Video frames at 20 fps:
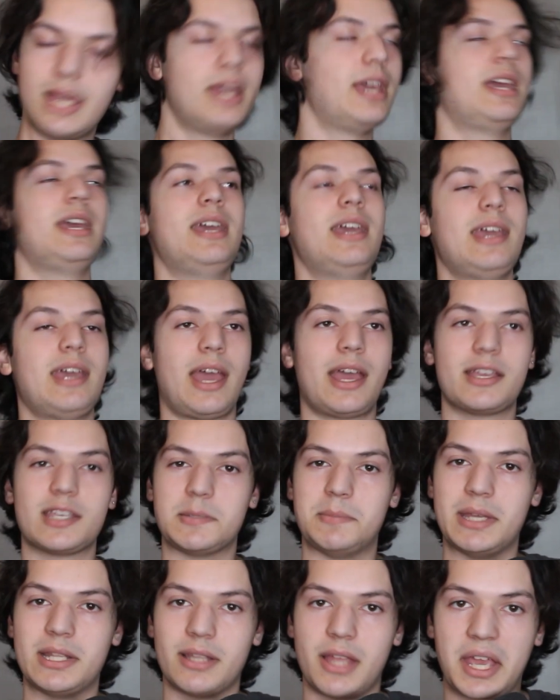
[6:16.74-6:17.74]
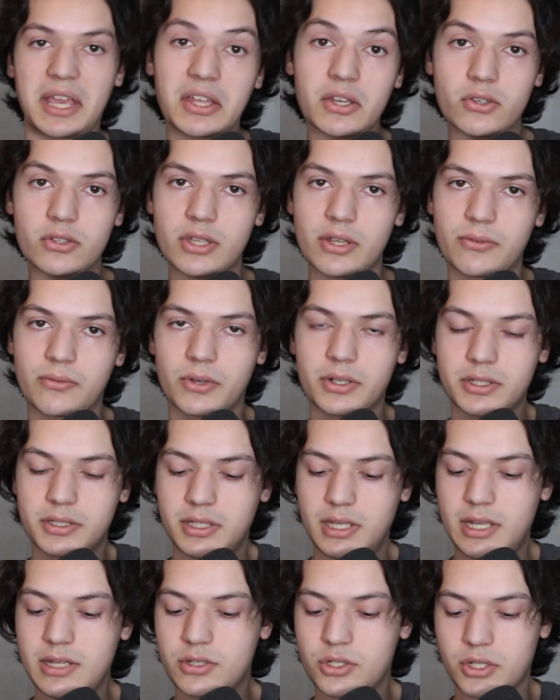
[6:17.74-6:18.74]
has been like different
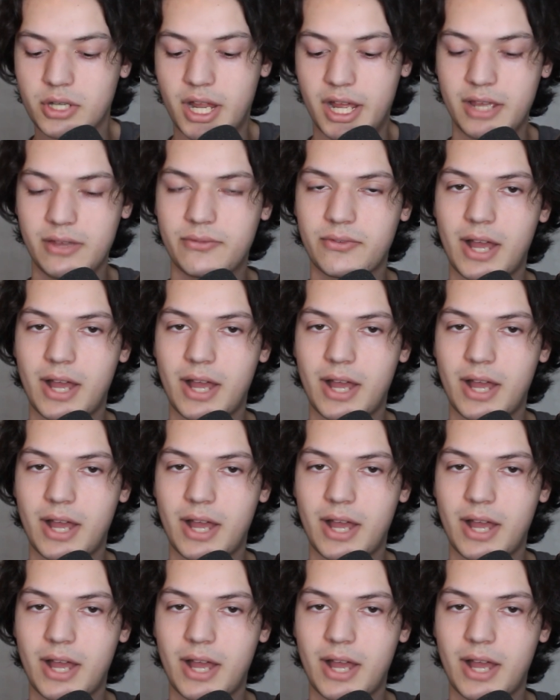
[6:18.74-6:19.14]
each knife.